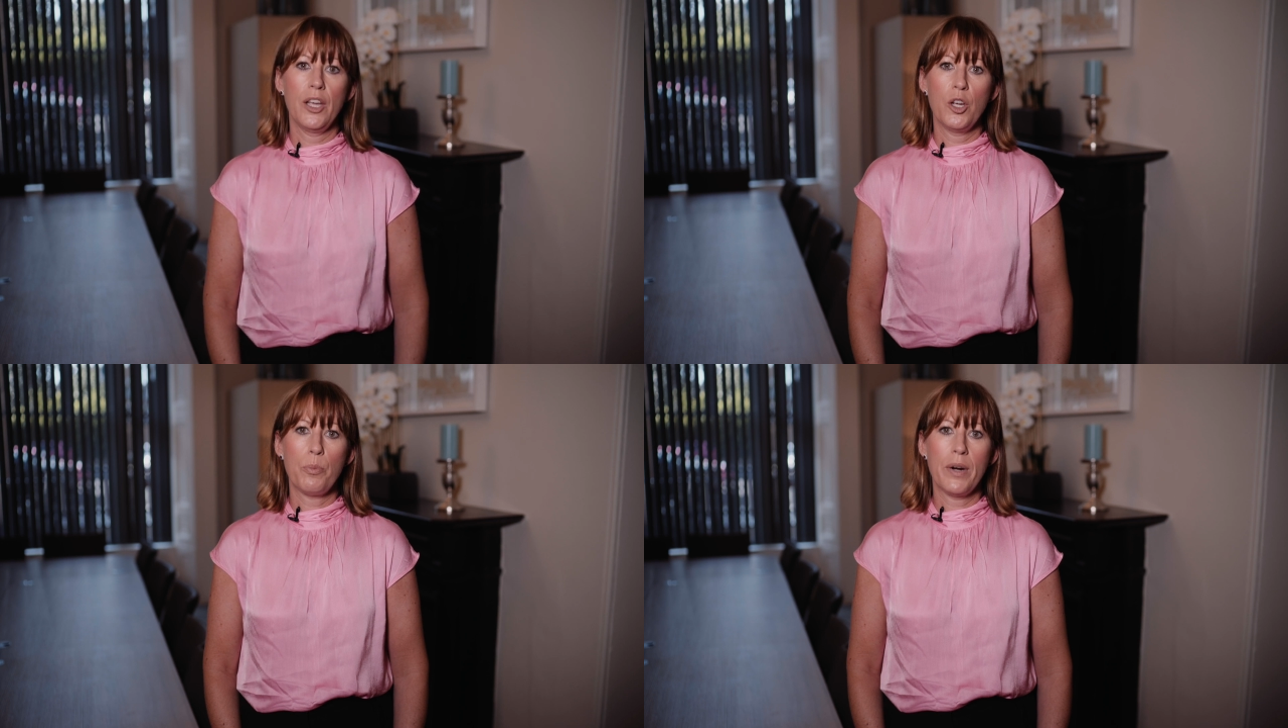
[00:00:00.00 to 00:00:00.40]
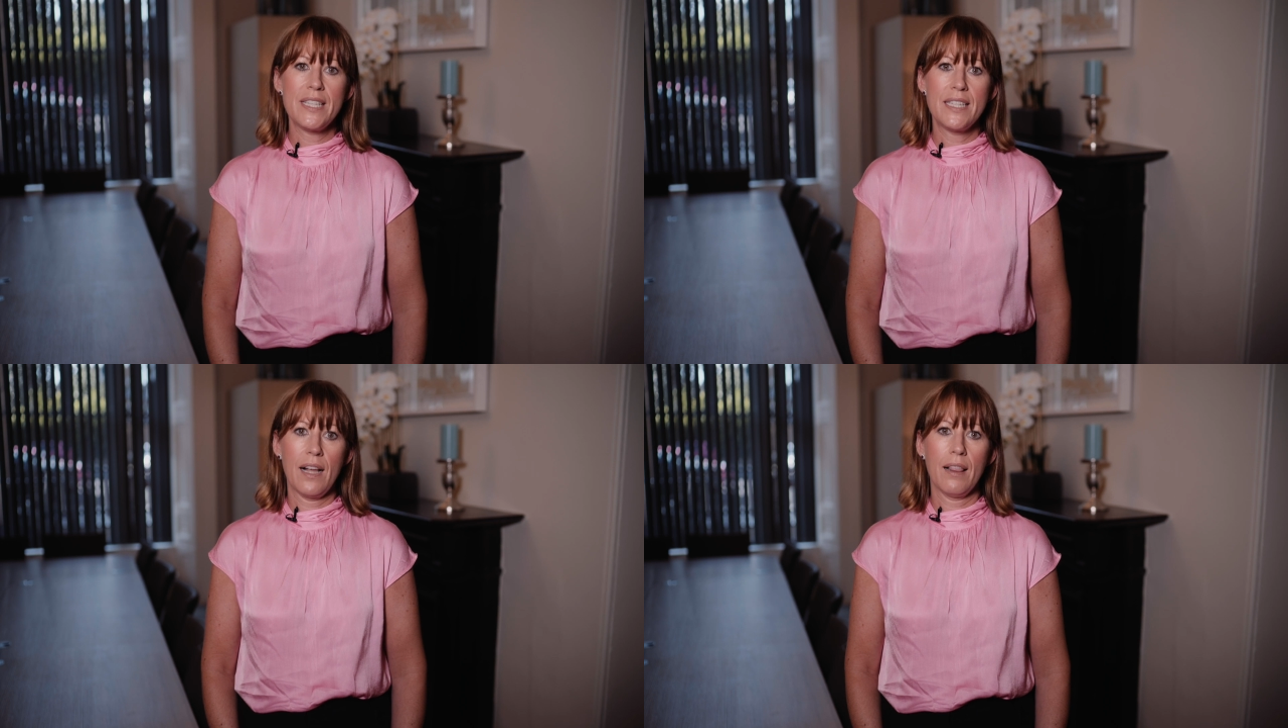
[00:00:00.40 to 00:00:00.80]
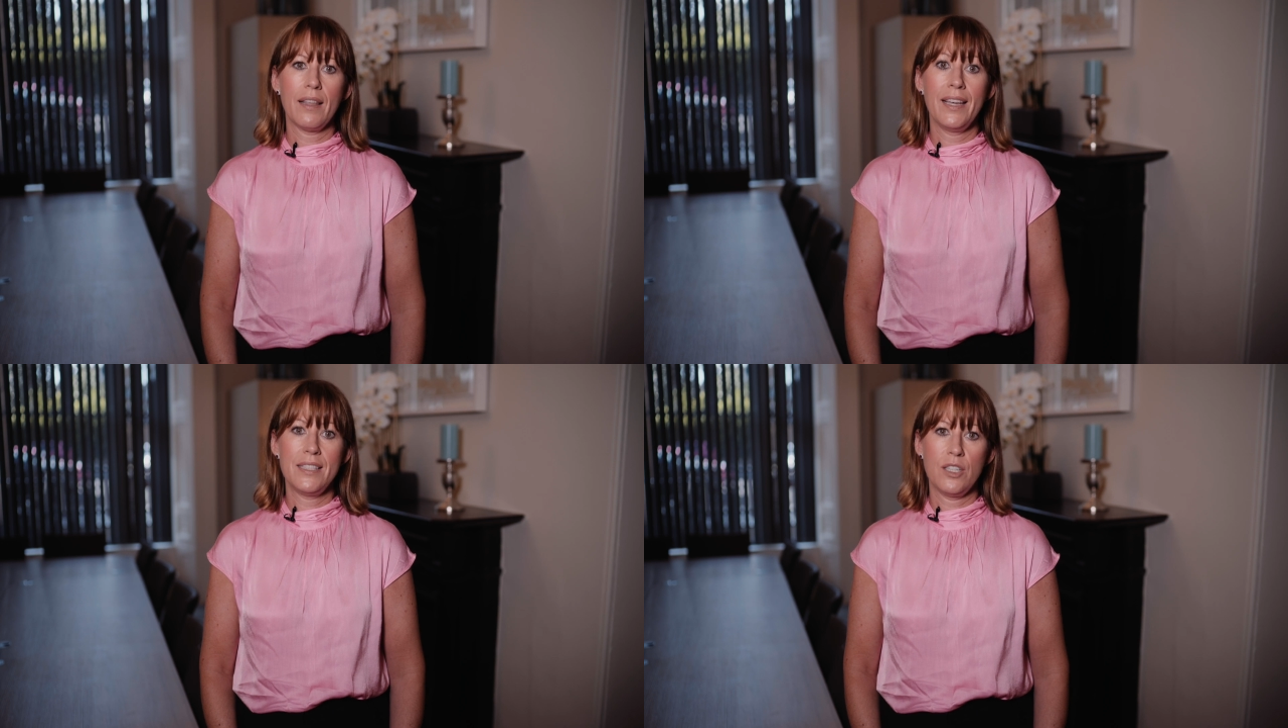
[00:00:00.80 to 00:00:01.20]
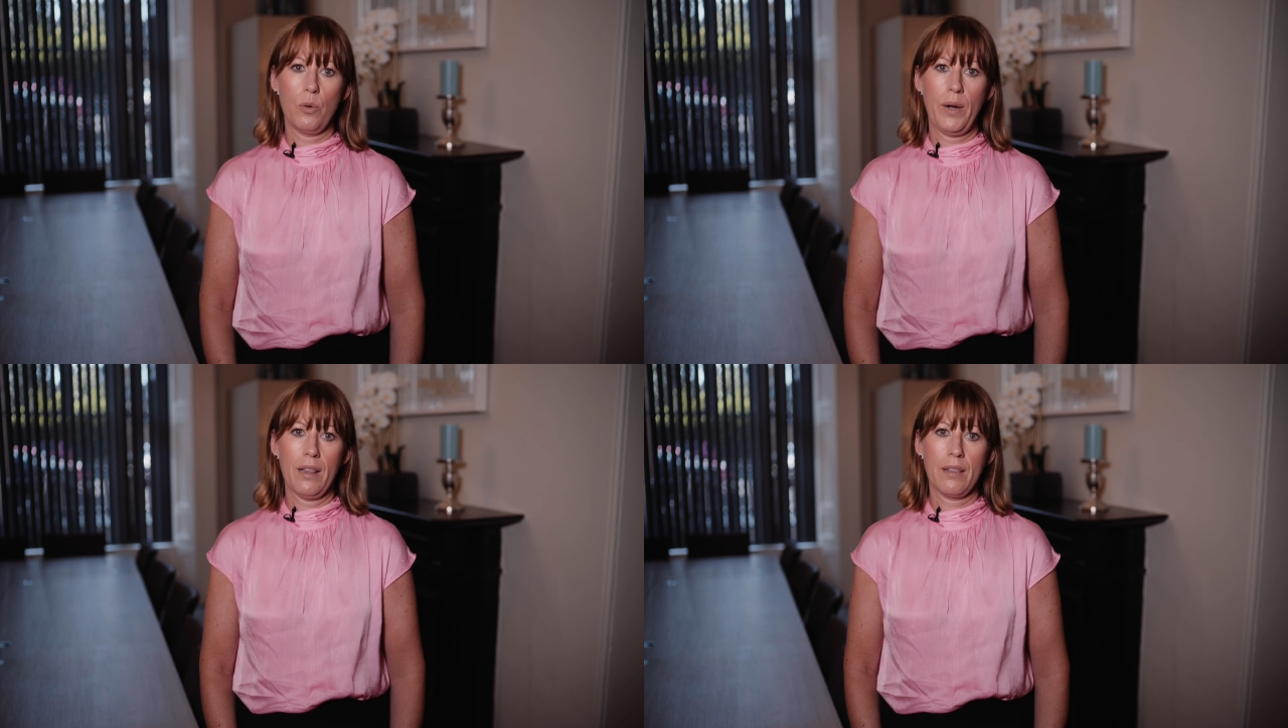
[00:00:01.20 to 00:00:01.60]
Your breast health is your
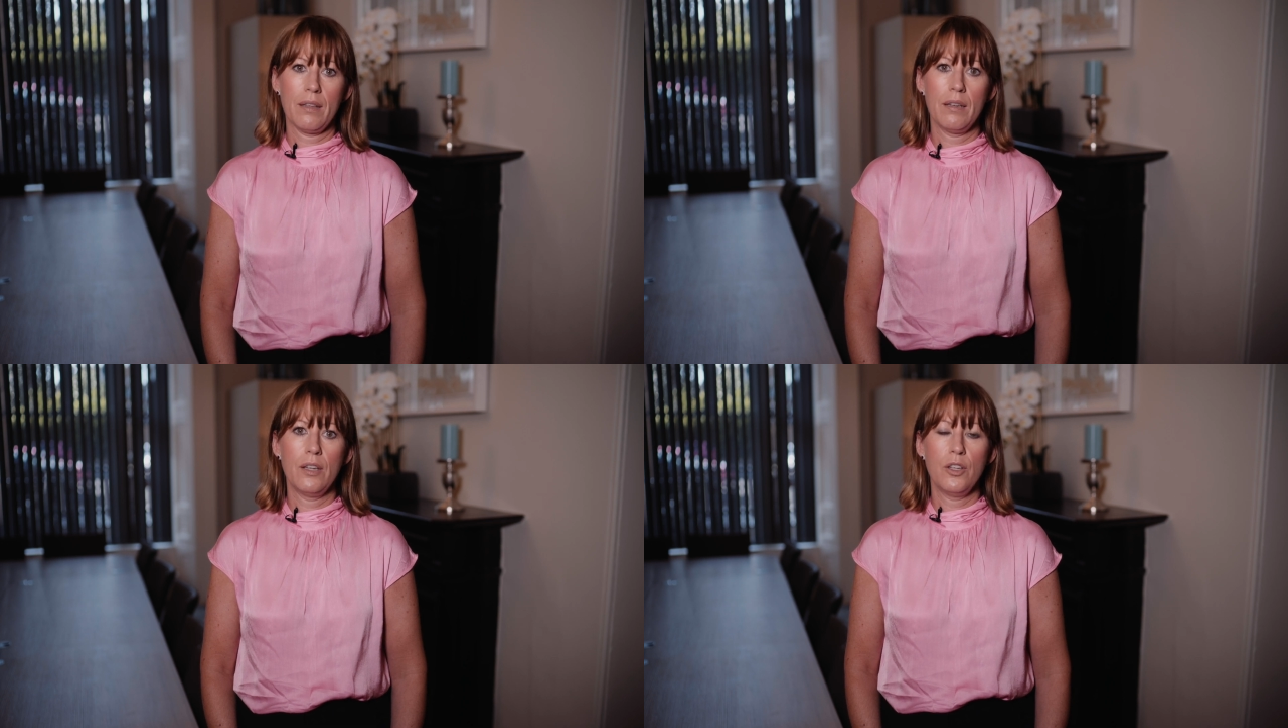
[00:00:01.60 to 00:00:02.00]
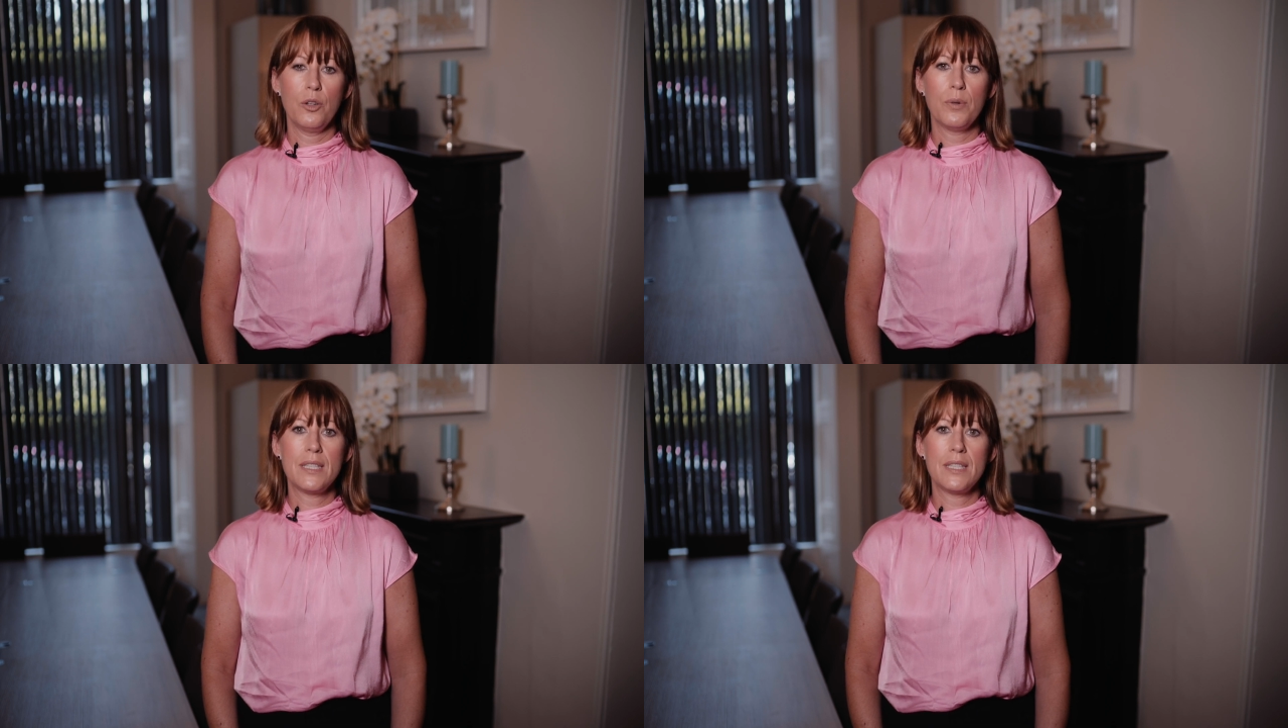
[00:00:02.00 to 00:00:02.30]
wealth. You